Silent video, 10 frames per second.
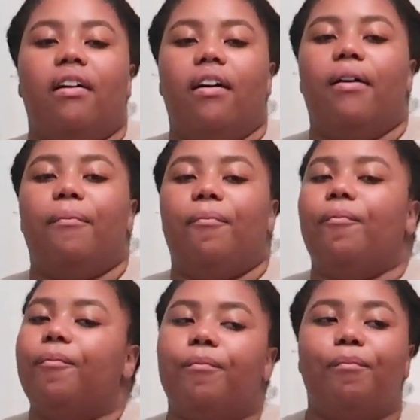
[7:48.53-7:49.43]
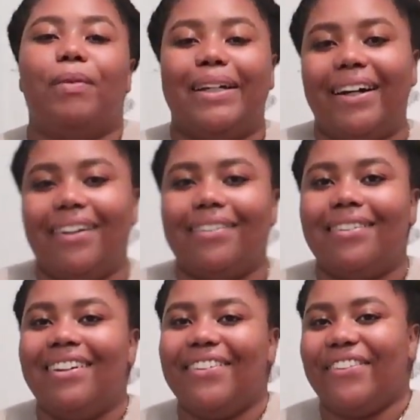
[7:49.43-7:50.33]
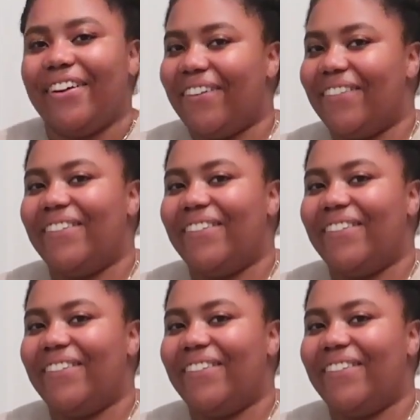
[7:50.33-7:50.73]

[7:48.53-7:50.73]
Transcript: Um, but yeah, so